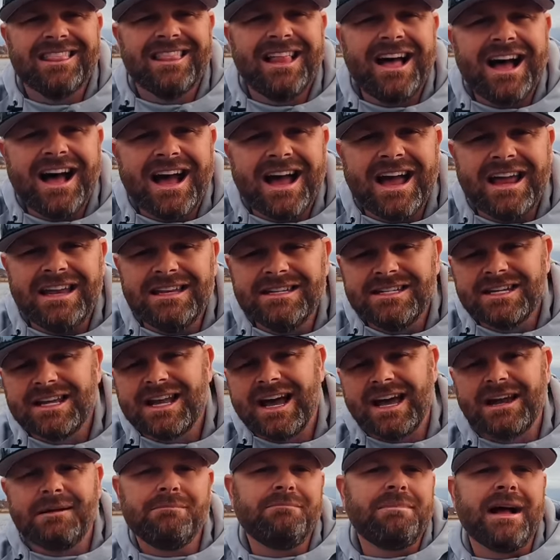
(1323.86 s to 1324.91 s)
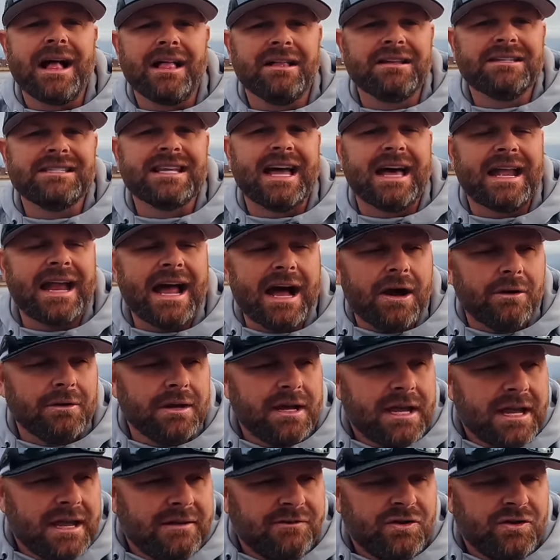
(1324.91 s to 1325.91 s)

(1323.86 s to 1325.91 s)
line to kind of balance that out.